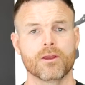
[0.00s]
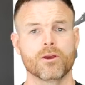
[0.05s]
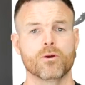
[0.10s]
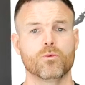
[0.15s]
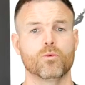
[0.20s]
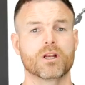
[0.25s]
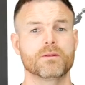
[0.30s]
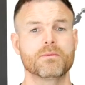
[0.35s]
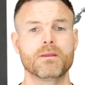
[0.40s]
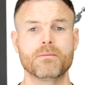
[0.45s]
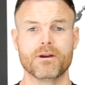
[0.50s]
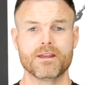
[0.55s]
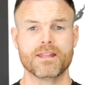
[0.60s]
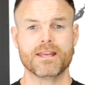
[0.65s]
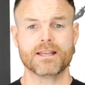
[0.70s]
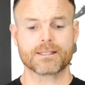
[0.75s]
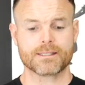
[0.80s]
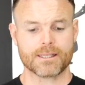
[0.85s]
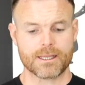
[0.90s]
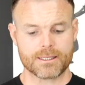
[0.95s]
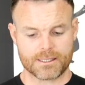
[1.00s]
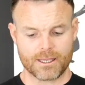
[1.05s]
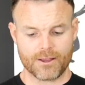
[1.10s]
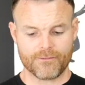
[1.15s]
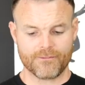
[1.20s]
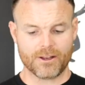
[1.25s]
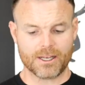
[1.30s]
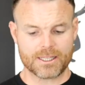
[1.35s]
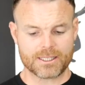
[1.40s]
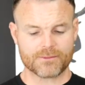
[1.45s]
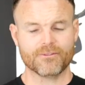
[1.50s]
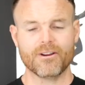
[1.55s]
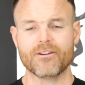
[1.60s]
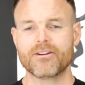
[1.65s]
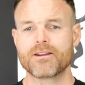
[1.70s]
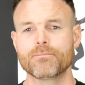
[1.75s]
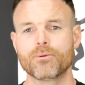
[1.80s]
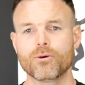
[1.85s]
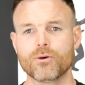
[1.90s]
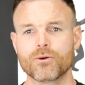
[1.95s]
What I mean by this is I feel it's very
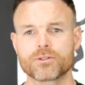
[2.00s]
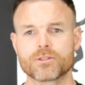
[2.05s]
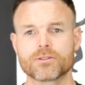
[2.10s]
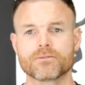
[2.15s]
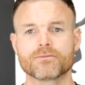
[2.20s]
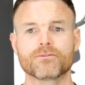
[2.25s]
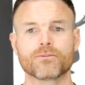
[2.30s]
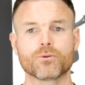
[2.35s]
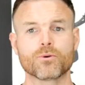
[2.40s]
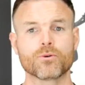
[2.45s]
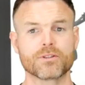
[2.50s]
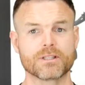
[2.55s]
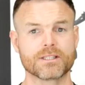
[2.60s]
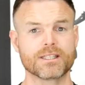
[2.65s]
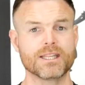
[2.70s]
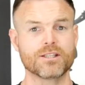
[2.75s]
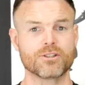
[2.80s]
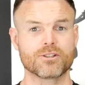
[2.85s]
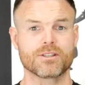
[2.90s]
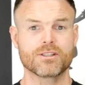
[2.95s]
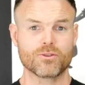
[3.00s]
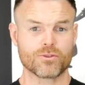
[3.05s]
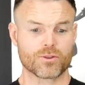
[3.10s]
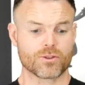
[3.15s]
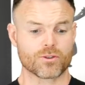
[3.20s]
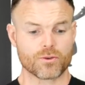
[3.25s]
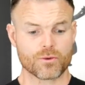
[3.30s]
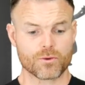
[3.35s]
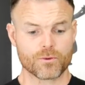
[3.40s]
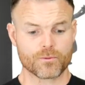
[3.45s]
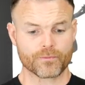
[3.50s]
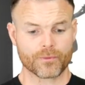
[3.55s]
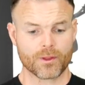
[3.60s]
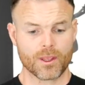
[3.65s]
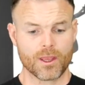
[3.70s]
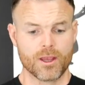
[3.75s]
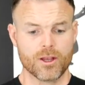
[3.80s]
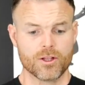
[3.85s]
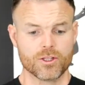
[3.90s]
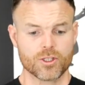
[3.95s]
important for the teachers in your school
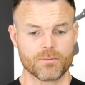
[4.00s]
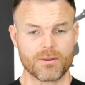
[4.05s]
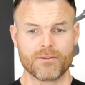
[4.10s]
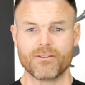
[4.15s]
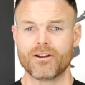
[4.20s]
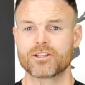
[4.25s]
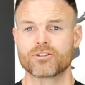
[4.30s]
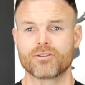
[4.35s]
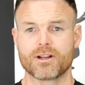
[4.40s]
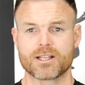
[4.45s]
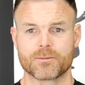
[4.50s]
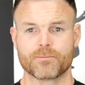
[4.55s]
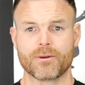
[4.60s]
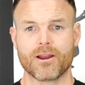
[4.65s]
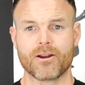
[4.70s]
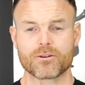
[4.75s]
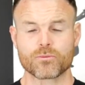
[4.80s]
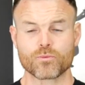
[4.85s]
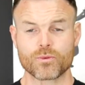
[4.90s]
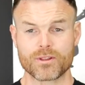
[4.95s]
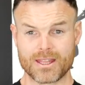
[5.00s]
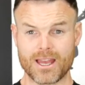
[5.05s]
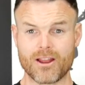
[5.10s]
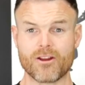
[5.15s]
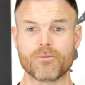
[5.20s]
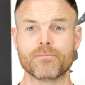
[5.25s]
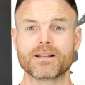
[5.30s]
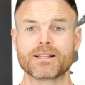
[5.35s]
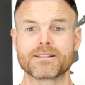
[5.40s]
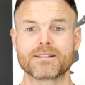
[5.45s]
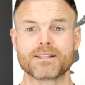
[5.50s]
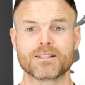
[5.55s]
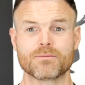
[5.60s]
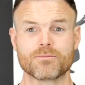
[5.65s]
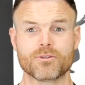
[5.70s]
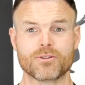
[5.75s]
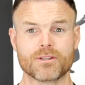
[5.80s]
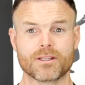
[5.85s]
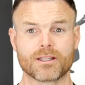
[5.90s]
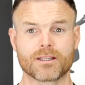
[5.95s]
to be very transparent with their abilities in
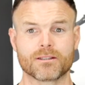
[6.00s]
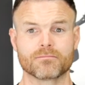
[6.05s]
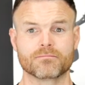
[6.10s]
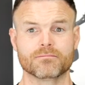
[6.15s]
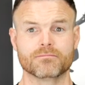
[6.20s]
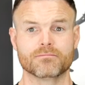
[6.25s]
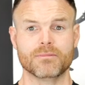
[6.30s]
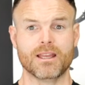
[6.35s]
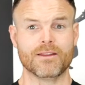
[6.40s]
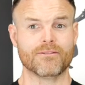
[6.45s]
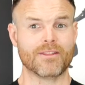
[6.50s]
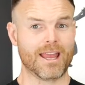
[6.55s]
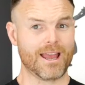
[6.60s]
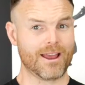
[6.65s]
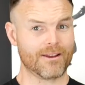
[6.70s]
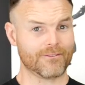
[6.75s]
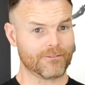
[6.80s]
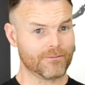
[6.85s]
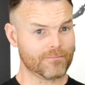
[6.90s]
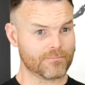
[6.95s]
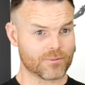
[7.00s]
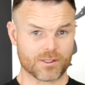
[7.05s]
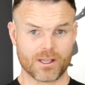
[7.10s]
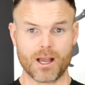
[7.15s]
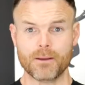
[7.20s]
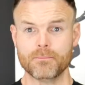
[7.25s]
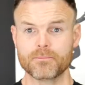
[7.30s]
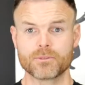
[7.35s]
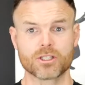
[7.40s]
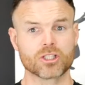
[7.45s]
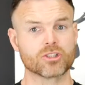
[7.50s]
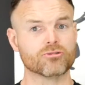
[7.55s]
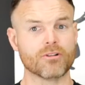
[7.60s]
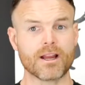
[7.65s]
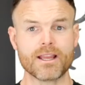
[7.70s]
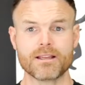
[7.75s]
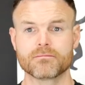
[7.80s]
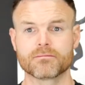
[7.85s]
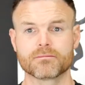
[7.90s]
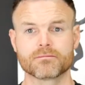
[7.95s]
music. If they have some,
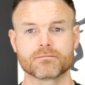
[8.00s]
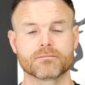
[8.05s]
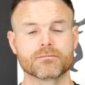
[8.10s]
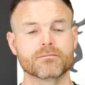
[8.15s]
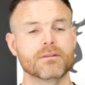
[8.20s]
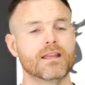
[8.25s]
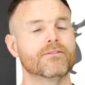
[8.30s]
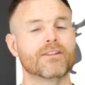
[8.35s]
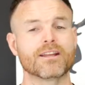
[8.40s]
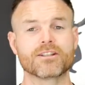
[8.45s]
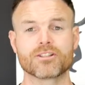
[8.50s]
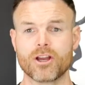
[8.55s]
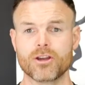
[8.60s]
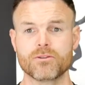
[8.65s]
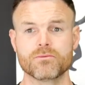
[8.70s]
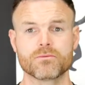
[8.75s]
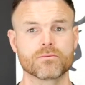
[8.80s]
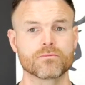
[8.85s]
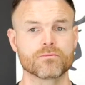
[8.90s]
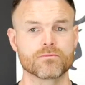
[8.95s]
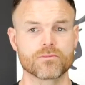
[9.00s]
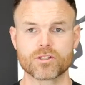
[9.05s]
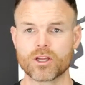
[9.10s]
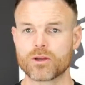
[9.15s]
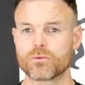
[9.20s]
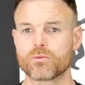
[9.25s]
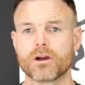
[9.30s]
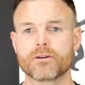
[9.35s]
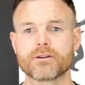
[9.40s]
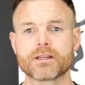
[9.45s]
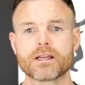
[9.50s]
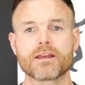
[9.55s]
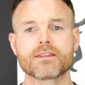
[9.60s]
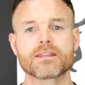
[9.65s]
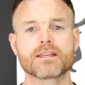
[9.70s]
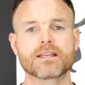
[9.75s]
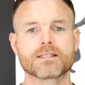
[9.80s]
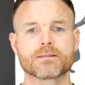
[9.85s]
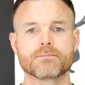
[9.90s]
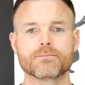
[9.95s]
great. If they don't worry. I
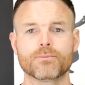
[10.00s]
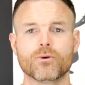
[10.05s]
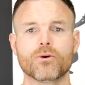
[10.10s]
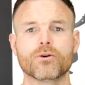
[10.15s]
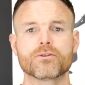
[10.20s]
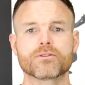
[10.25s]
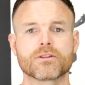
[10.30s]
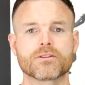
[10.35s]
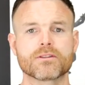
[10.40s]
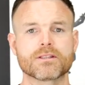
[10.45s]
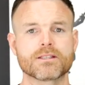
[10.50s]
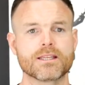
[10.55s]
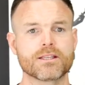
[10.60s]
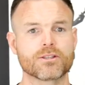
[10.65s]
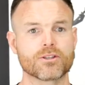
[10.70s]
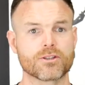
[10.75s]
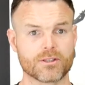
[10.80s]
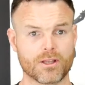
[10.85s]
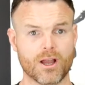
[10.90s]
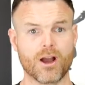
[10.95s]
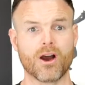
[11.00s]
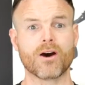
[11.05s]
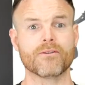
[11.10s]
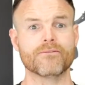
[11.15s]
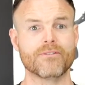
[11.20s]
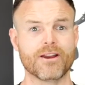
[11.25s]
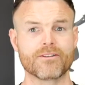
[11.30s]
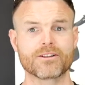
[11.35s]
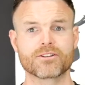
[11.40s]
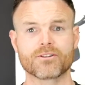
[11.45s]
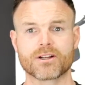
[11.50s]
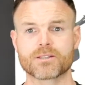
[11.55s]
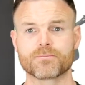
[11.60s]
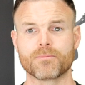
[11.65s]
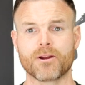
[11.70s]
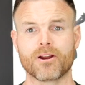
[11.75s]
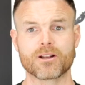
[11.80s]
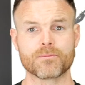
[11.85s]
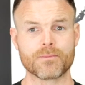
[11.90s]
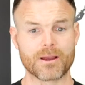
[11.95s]
think it's important that the teachers are very
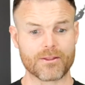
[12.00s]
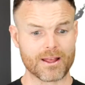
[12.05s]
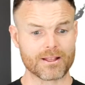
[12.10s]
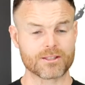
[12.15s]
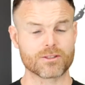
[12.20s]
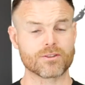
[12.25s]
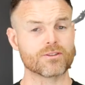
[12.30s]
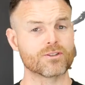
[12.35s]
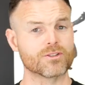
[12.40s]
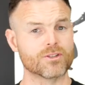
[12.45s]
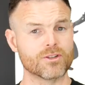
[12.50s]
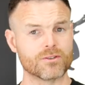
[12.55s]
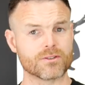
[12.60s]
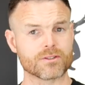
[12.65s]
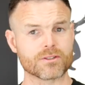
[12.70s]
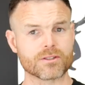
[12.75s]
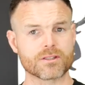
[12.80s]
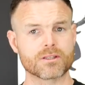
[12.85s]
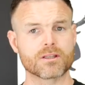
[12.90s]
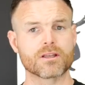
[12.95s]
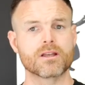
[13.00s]
transparent about that to the students.